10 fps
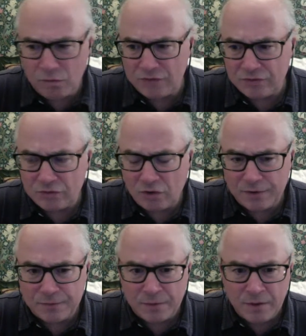I
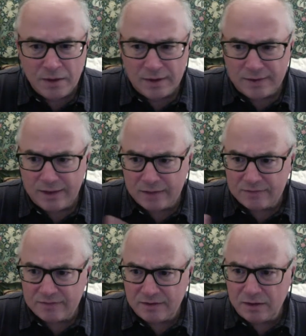started
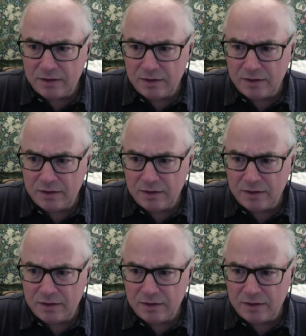that uh,